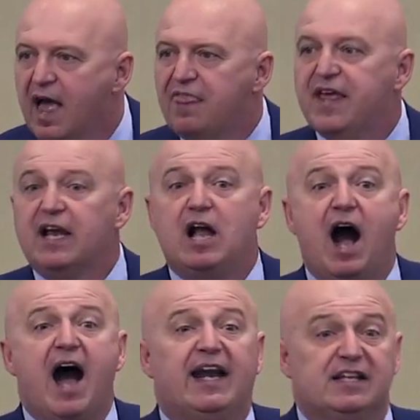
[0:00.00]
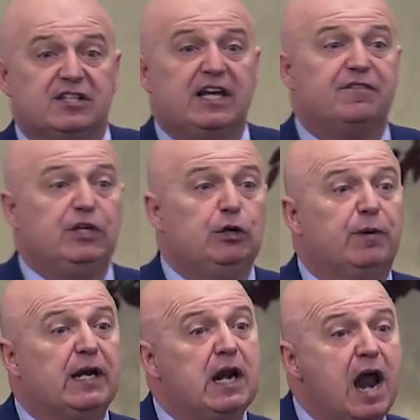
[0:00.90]
then God has given you
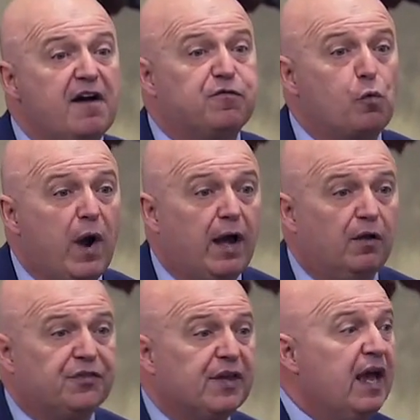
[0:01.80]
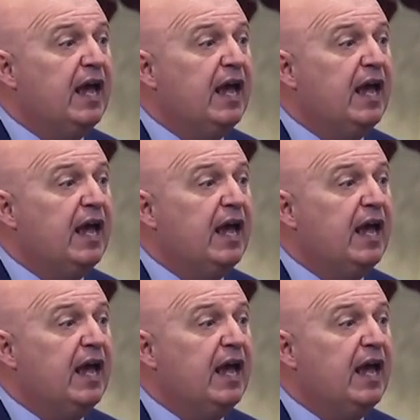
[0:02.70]
enough wealth